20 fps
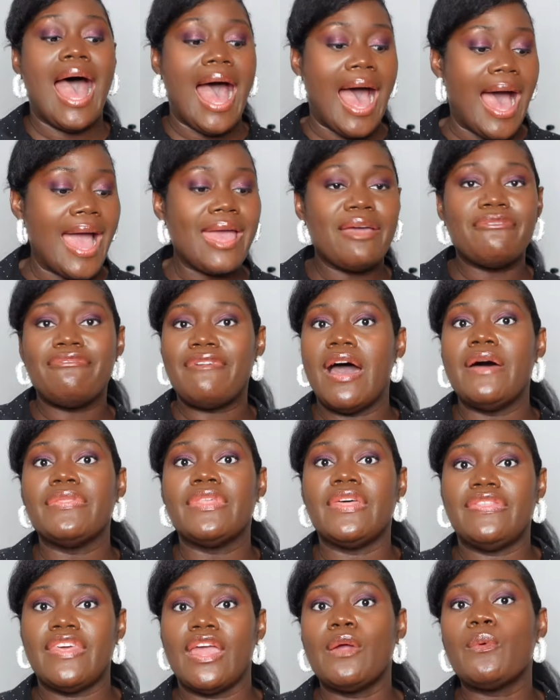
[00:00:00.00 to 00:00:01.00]
I have found
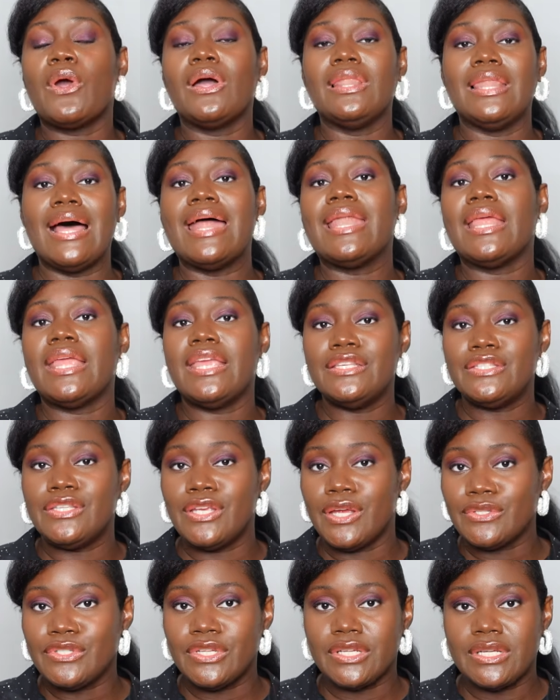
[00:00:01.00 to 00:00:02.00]
that they were a lot
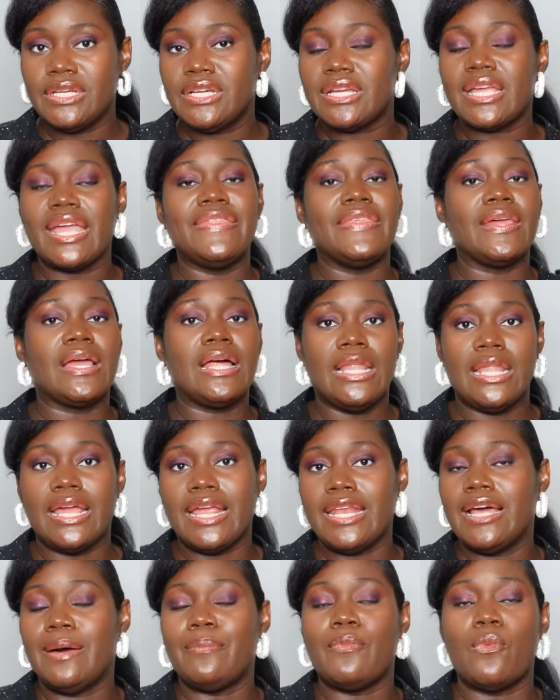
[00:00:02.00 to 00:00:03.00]
easier to cook and the
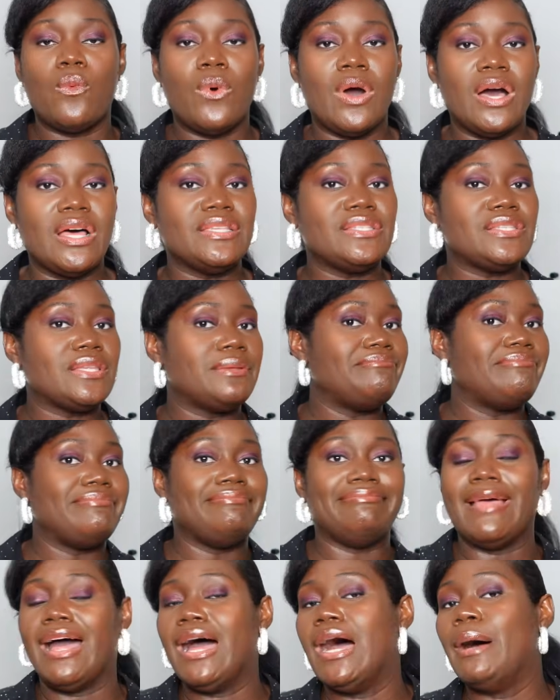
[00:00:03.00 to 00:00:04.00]
cleanup was
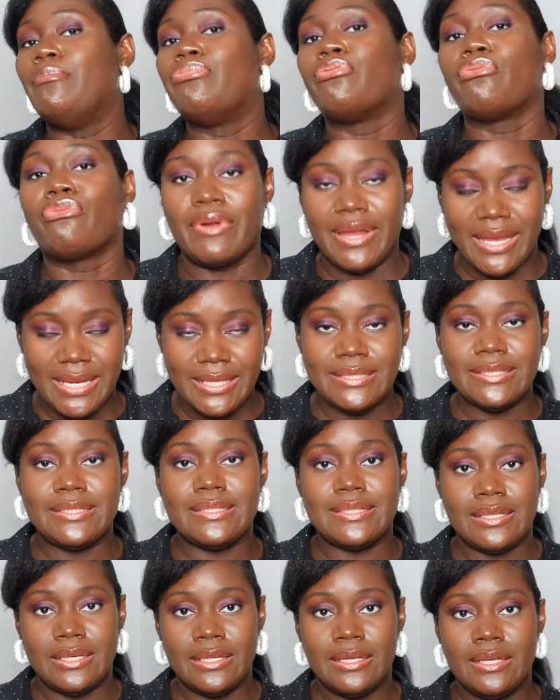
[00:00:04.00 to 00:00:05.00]
a
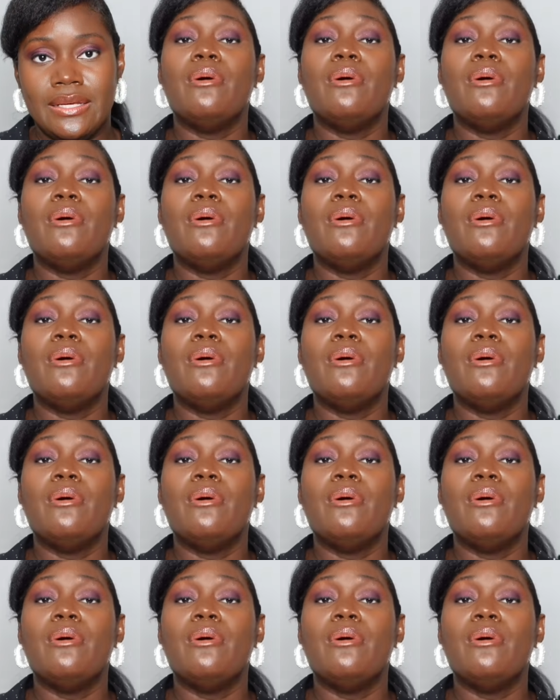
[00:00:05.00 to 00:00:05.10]
breeze.